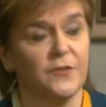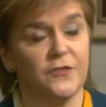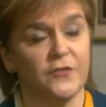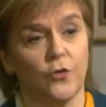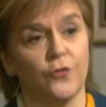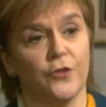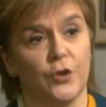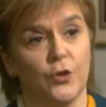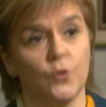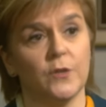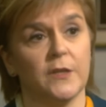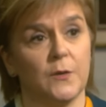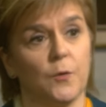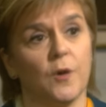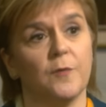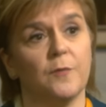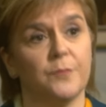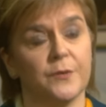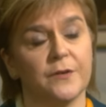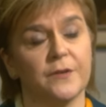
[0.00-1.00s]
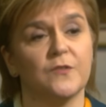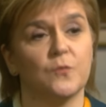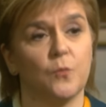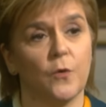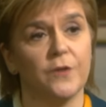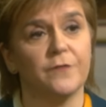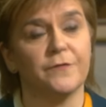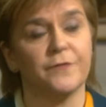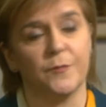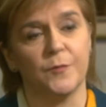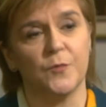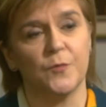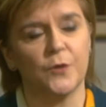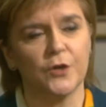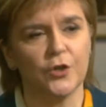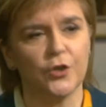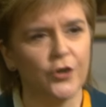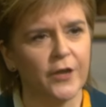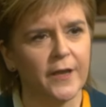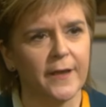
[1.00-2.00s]
It's not the only one, but it's one of them. And
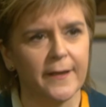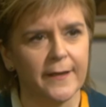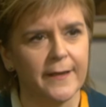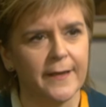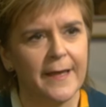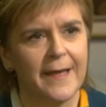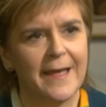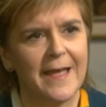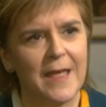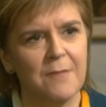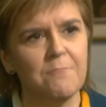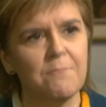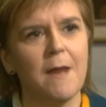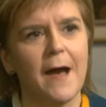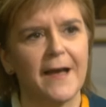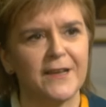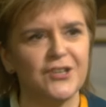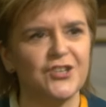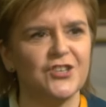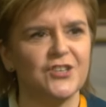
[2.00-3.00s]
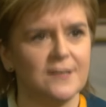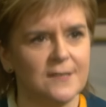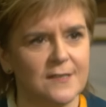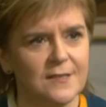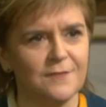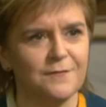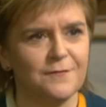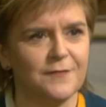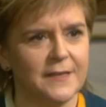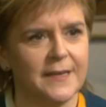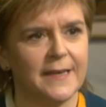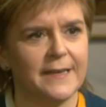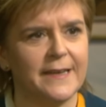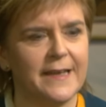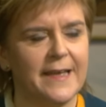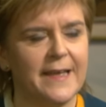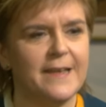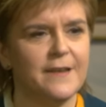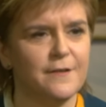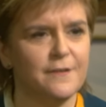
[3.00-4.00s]
we're looking imaginatively
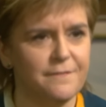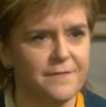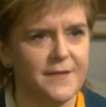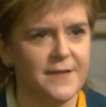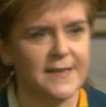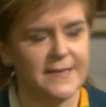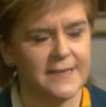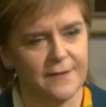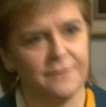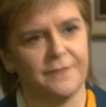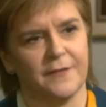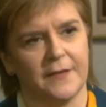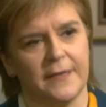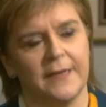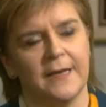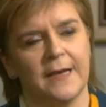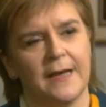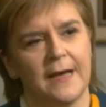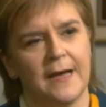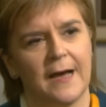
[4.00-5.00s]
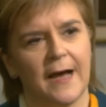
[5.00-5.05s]
and innovatively